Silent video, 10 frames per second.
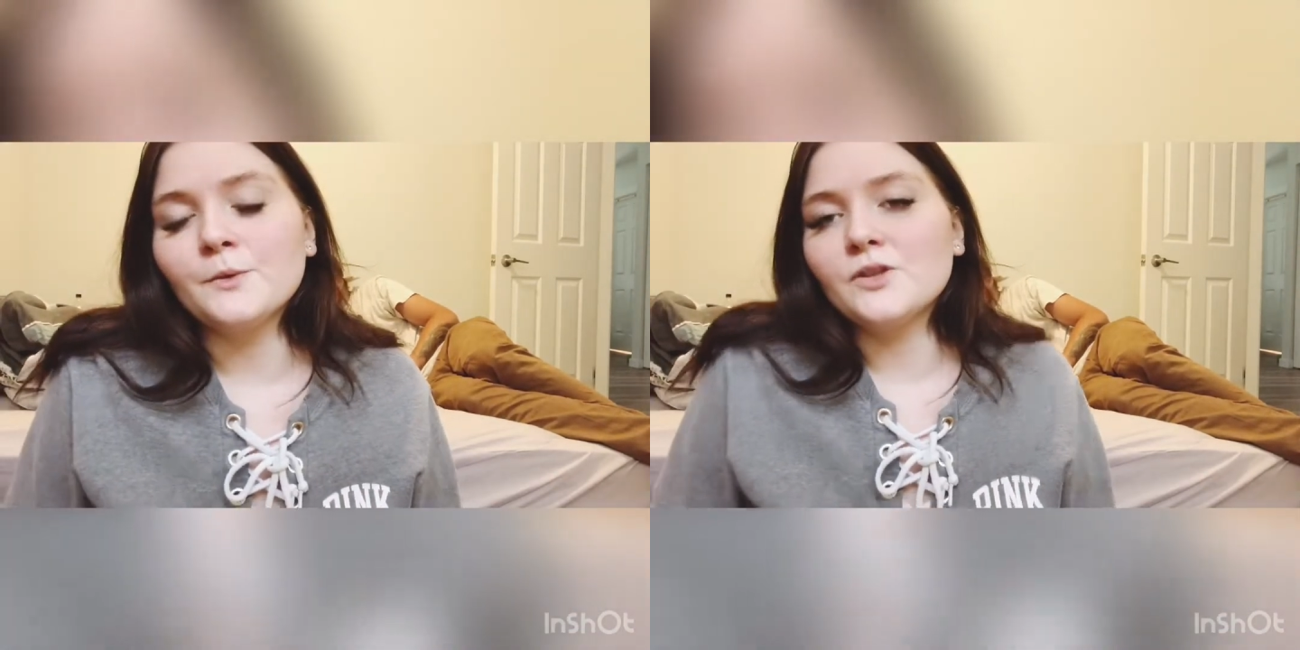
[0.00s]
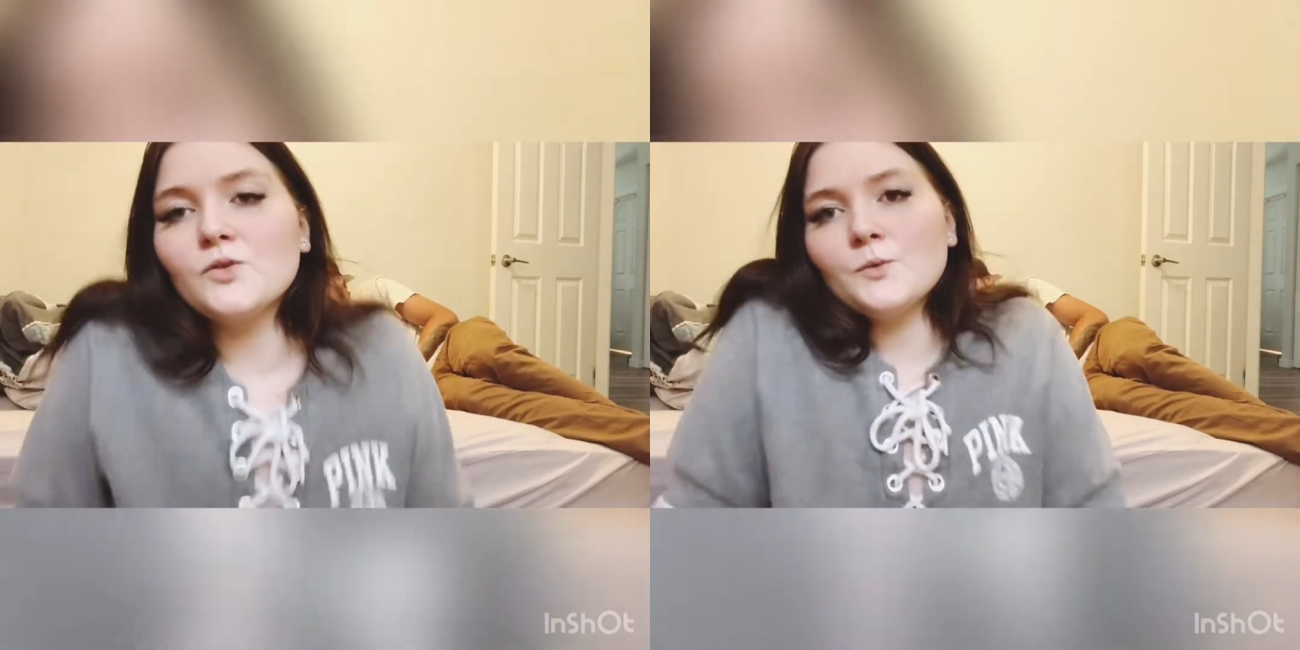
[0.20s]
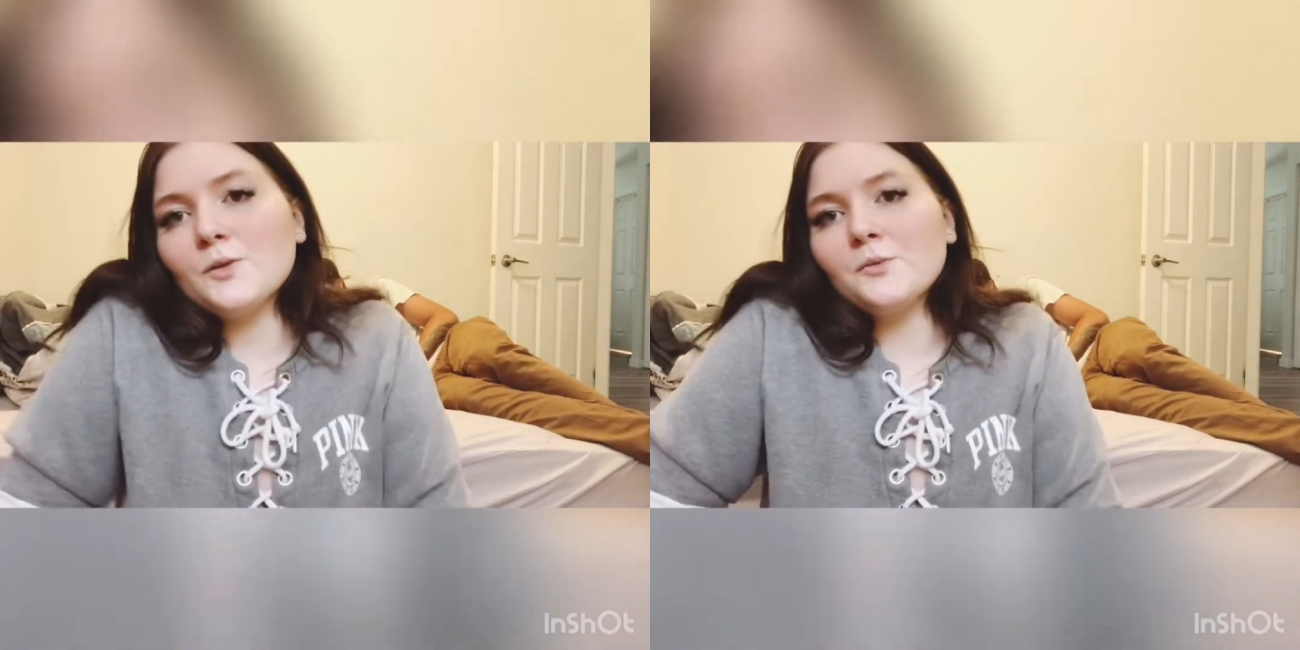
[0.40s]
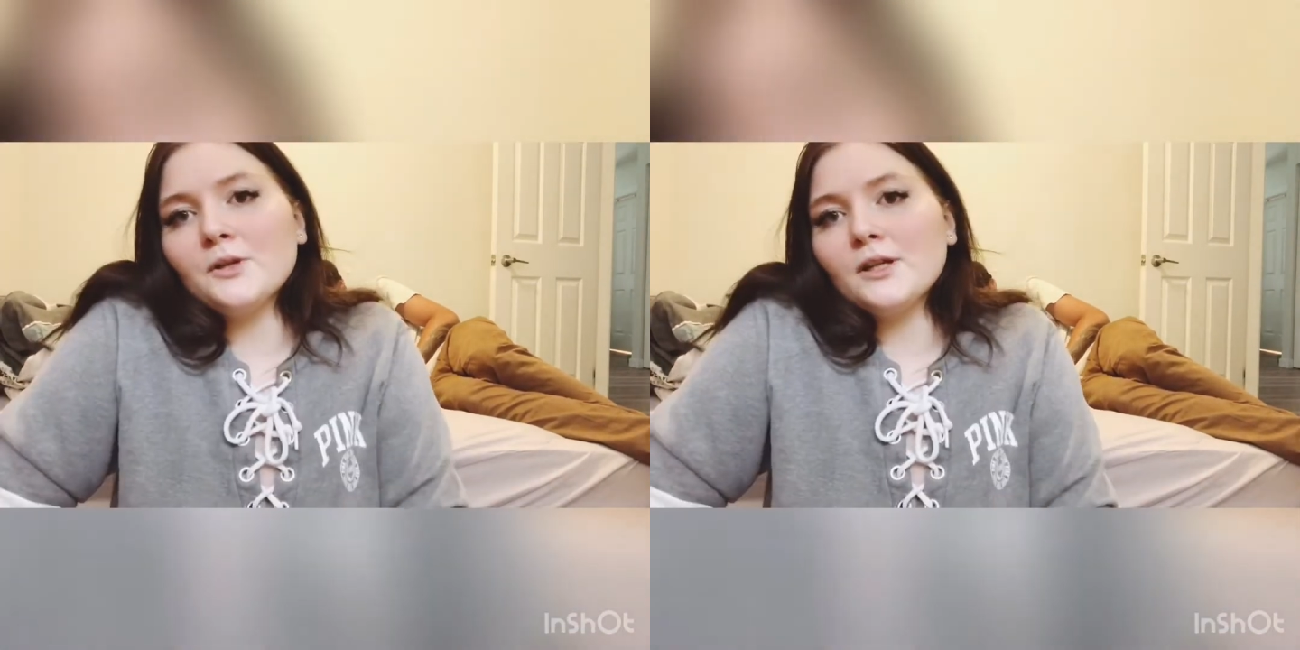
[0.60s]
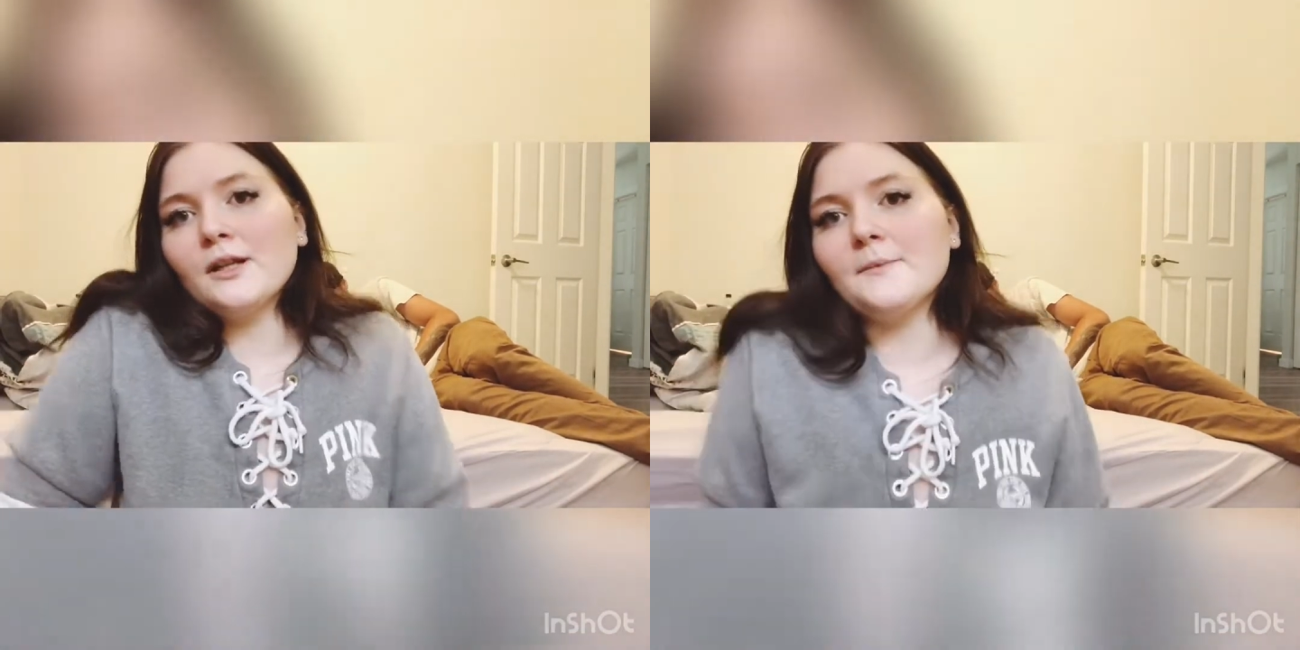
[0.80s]
which with
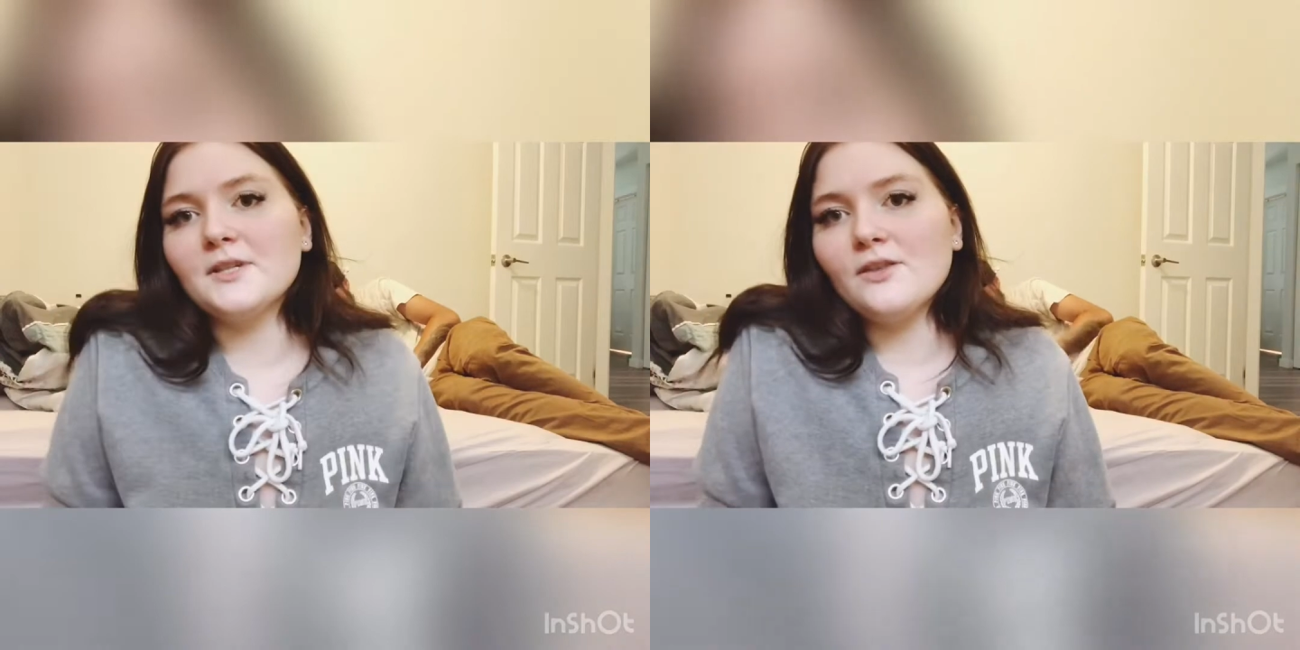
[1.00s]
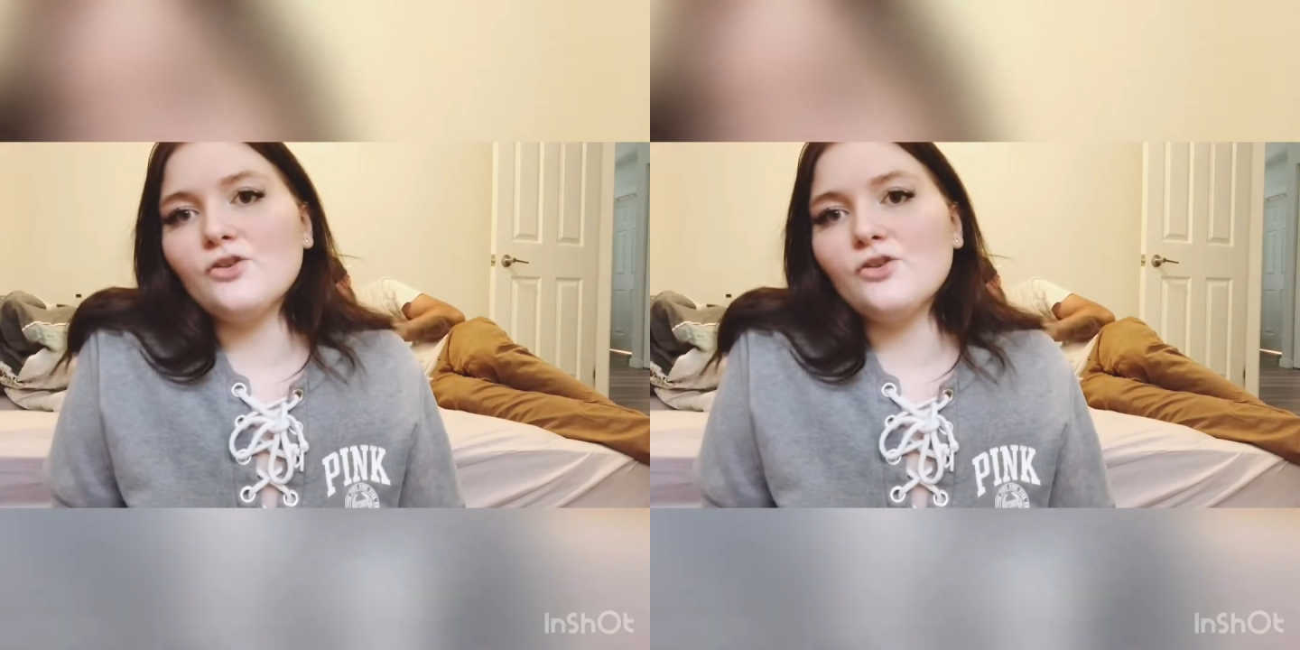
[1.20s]
preeclampsia,